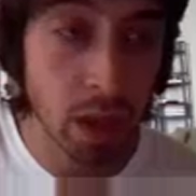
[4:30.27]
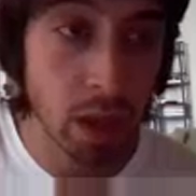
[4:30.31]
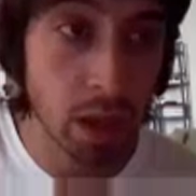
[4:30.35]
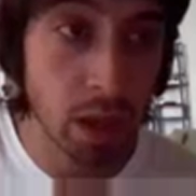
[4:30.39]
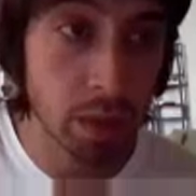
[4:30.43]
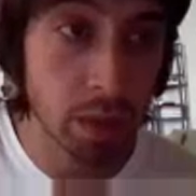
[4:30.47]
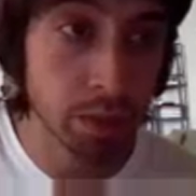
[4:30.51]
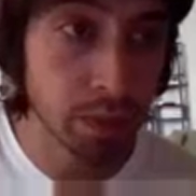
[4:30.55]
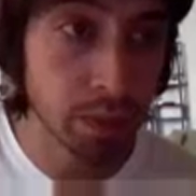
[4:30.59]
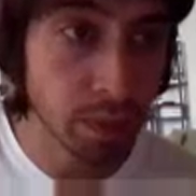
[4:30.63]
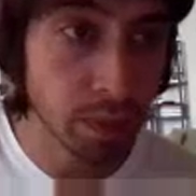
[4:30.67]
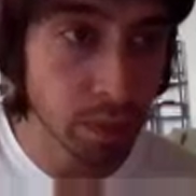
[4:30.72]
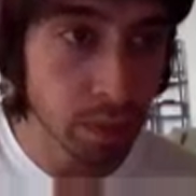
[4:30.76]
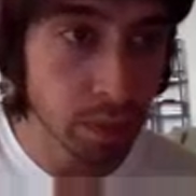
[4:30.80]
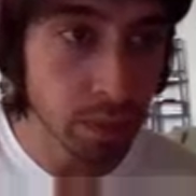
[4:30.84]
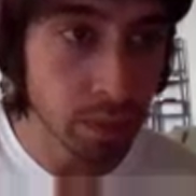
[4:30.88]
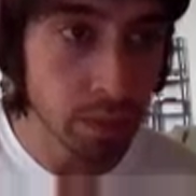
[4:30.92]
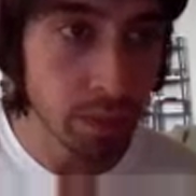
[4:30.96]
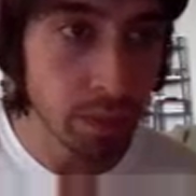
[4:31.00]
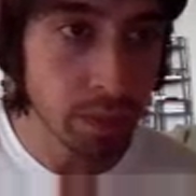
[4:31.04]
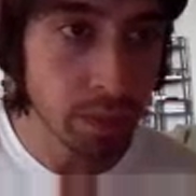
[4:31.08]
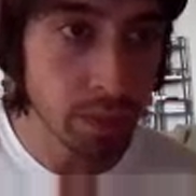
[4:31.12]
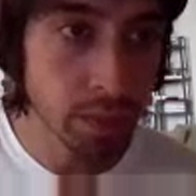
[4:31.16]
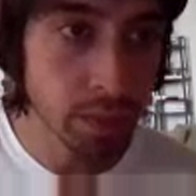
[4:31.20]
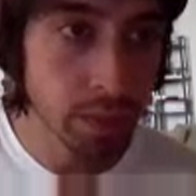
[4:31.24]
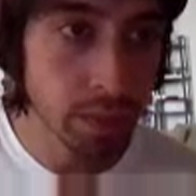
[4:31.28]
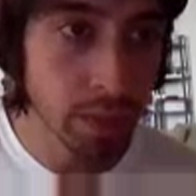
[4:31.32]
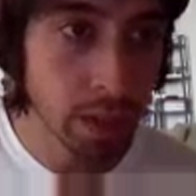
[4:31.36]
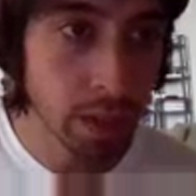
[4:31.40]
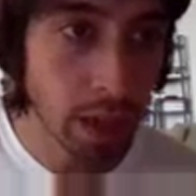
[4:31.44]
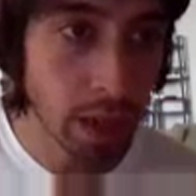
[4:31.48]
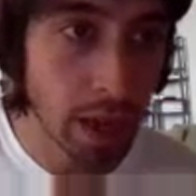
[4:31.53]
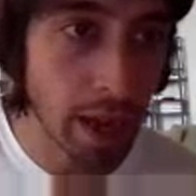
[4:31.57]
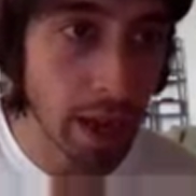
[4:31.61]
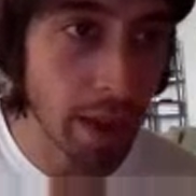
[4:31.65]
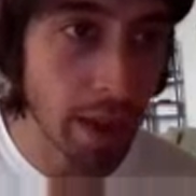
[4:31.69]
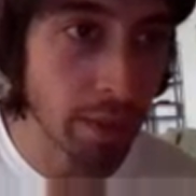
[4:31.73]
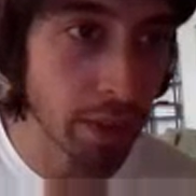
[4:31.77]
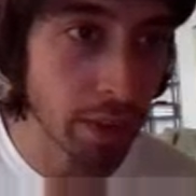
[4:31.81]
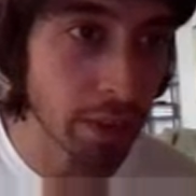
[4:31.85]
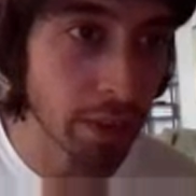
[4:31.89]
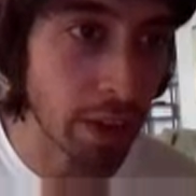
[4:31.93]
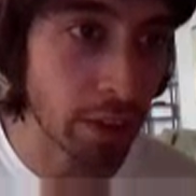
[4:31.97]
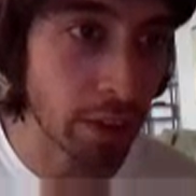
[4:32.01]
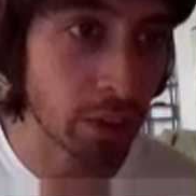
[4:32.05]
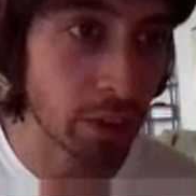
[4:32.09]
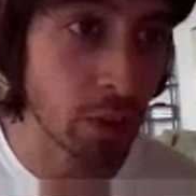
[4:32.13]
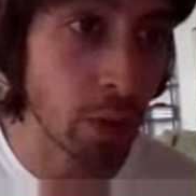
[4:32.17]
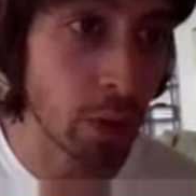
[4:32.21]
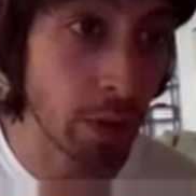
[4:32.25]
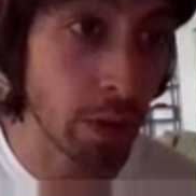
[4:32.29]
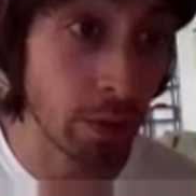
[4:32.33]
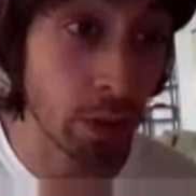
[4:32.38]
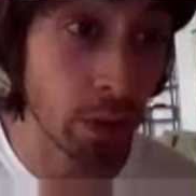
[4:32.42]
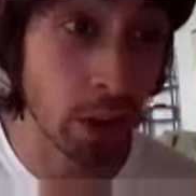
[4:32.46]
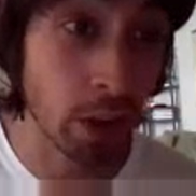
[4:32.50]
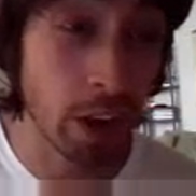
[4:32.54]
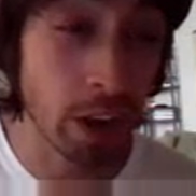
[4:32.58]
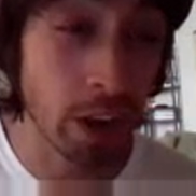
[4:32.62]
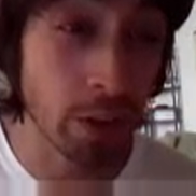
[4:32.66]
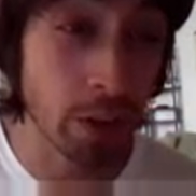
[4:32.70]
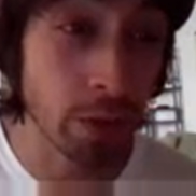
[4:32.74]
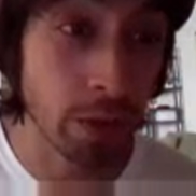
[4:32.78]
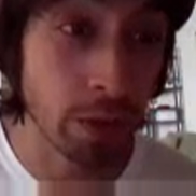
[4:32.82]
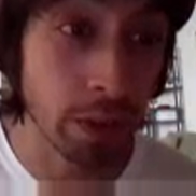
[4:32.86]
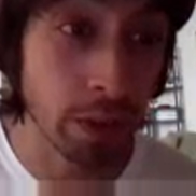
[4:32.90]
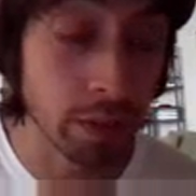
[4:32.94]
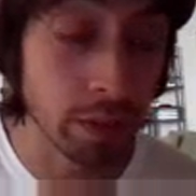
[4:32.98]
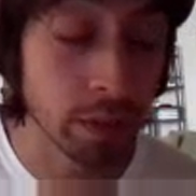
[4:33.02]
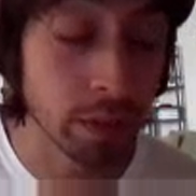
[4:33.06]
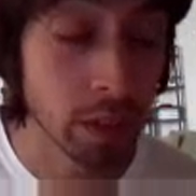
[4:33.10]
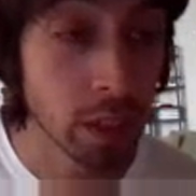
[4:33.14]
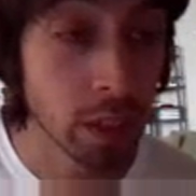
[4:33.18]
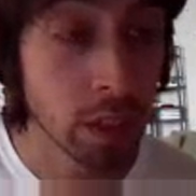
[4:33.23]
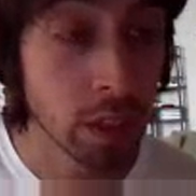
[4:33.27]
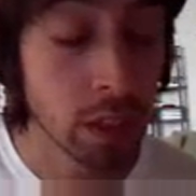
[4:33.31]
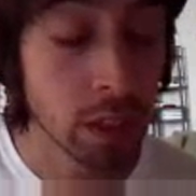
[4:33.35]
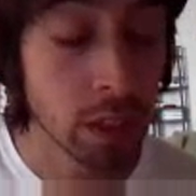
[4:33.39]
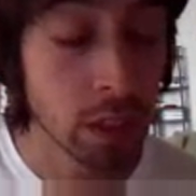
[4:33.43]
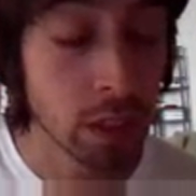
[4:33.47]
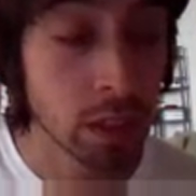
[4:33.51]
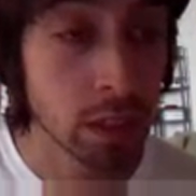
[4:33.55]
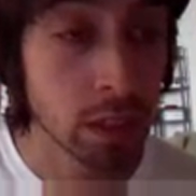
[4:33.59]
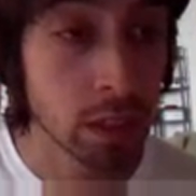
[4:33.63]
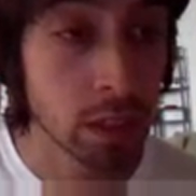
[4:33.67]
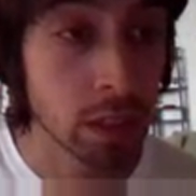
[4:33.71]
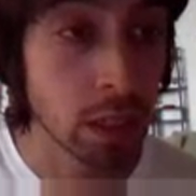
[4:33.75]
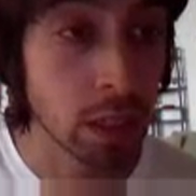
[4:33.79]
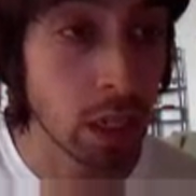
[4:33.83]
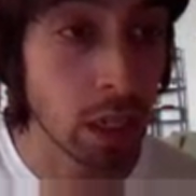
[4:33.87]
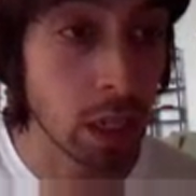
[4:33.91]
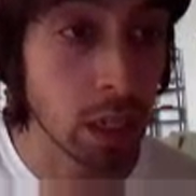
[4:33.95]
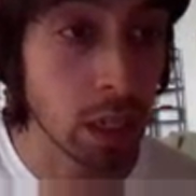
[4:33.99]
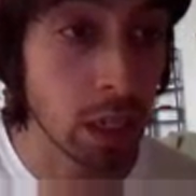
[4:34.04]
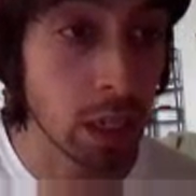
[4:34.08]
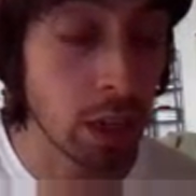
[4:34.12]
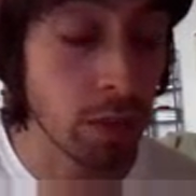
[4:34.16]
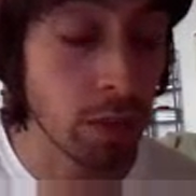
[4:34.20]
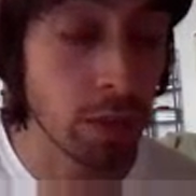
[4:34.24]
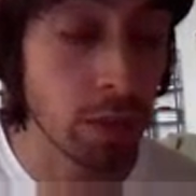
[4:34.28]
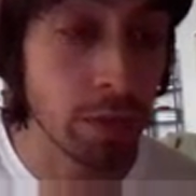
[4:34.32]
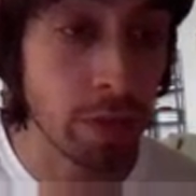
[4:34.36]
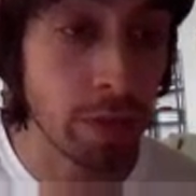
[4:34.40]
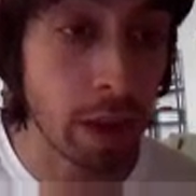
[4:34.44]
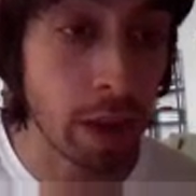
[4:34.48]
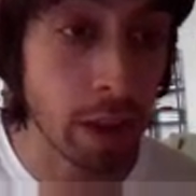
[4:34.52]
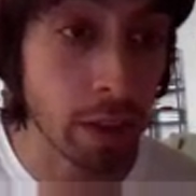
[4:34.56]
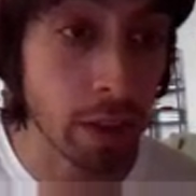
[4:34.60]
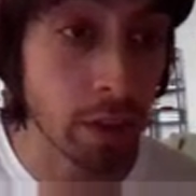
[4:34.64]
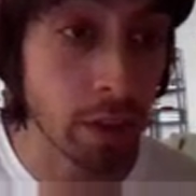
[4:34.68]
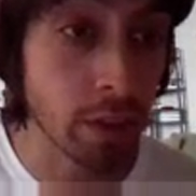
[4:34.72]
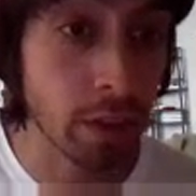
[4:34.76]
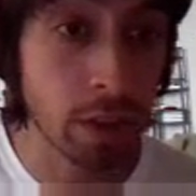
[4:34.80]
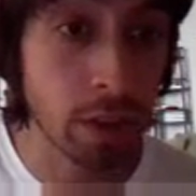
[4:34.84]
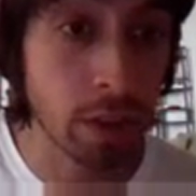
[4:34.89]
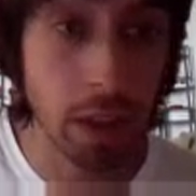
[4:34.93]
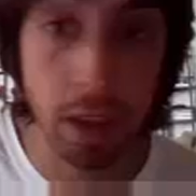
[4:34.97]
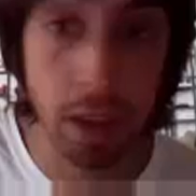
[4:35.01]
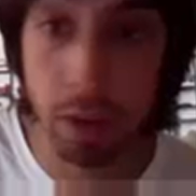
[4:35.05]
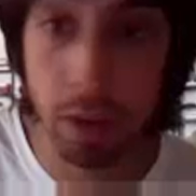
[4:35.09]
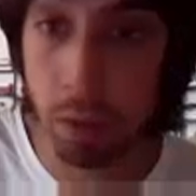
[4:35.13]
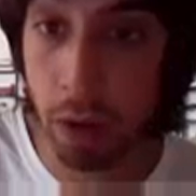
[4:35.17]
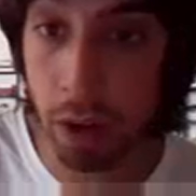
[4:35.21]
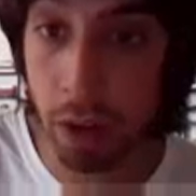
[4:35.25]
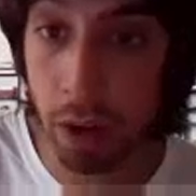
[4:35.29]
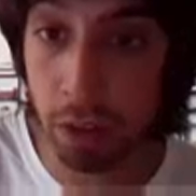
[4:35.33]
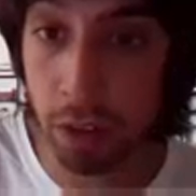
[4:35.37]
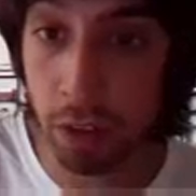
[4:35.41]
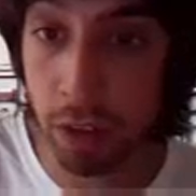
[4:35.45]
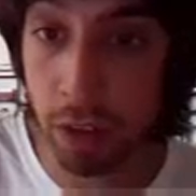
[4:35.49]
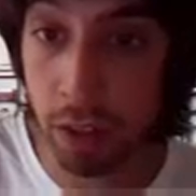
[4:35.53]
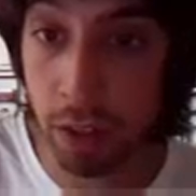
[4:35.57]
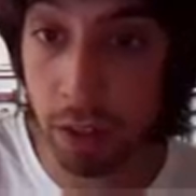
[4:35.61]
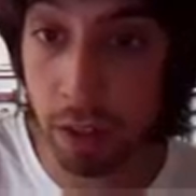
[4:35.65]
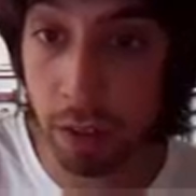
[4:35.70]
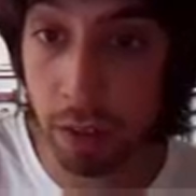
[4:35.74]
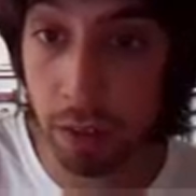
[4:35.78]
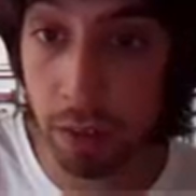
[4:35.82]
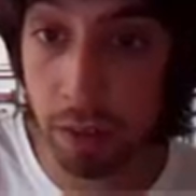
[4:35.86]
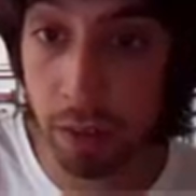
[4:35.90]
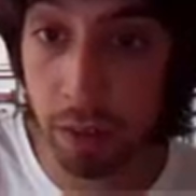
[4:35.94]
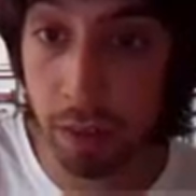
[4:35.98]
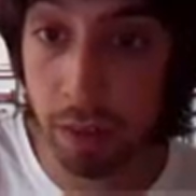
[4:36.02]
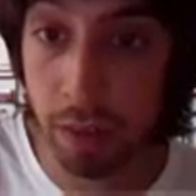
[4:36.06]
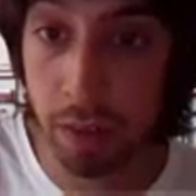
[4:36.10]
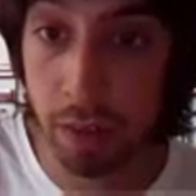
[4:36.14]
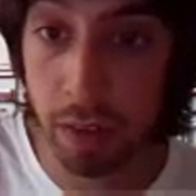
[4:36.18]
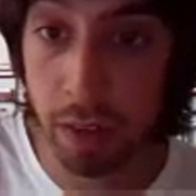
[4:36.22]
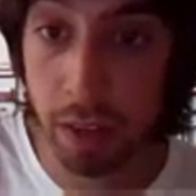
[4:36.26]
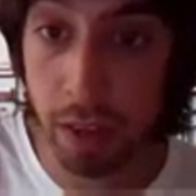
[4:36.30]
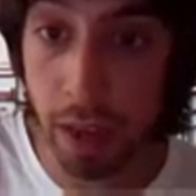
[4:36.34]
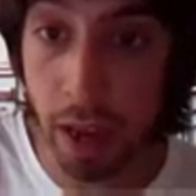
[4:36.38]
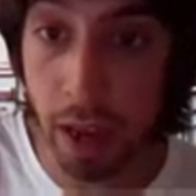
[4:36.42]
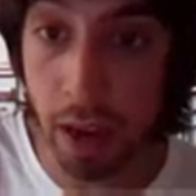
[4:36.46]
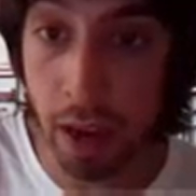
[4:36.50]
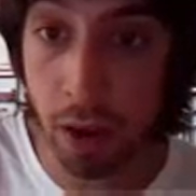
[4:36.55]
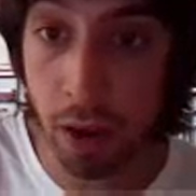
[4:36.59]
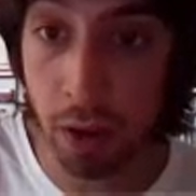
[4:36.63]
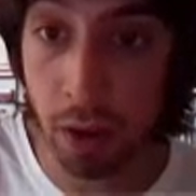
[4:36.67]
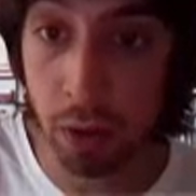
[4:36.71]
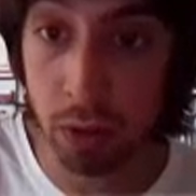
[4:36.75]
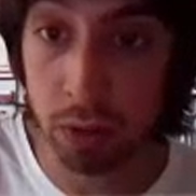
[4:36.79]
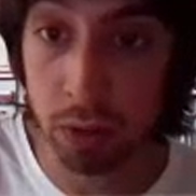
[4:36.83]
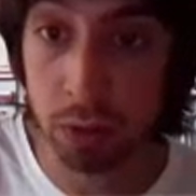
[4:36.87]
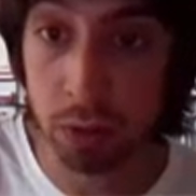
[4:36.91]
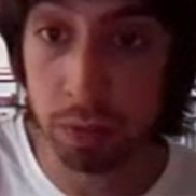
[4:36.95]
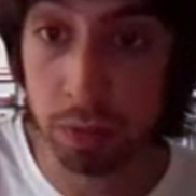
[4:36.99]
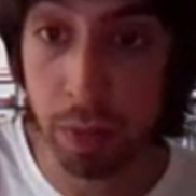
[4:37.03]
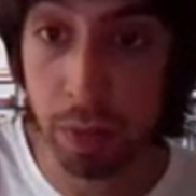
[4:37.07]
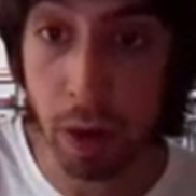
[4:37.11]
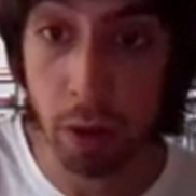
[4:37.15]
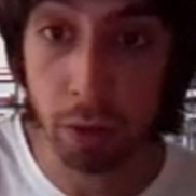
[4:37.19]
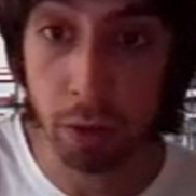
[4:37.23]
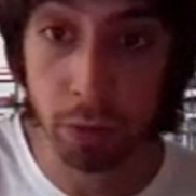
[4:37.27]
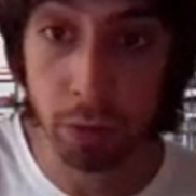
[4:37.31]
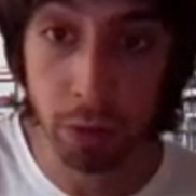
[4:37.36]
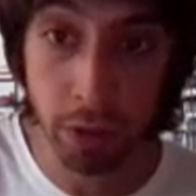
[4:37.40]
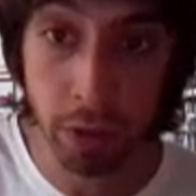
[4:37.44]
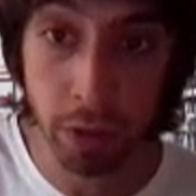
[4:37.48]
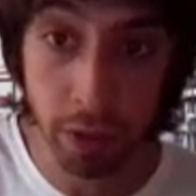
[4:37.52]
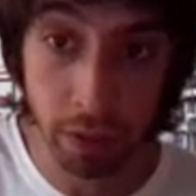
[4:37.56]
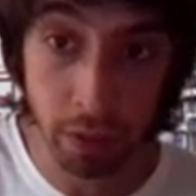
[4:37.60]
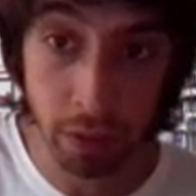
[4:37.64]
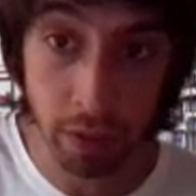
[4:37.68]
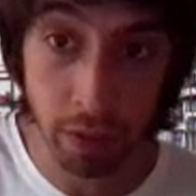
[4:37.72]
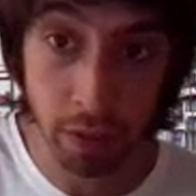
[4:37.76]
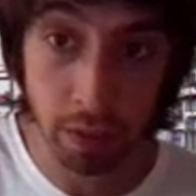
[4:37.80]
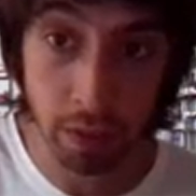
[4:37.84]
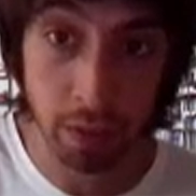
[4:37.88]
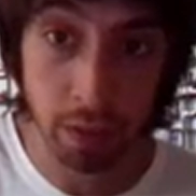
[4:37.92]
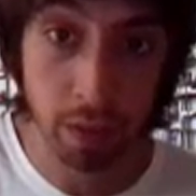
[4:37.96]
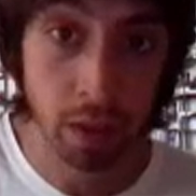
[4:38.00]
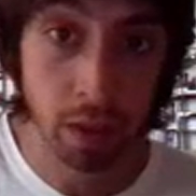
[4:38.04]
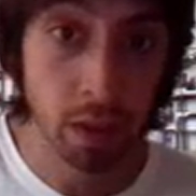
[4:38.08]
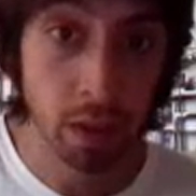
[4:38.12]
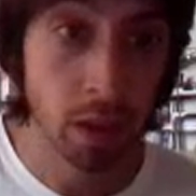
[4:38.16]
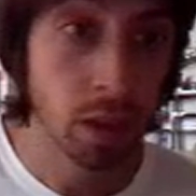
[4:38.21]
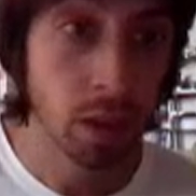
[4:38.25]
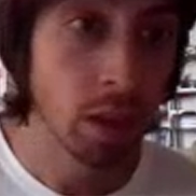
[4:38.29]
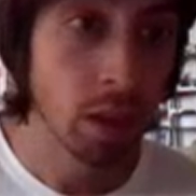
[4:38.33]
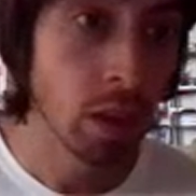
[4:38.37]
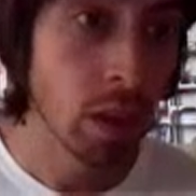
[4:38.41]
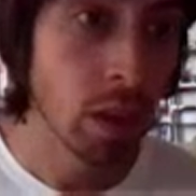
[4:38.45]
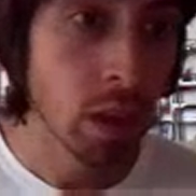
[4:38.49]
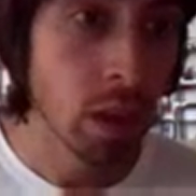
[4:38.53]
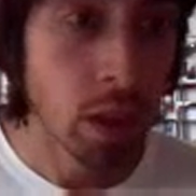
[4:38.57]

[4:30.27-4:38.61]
I have this actually going for 100 files, and we're actually going to see how powerful this is.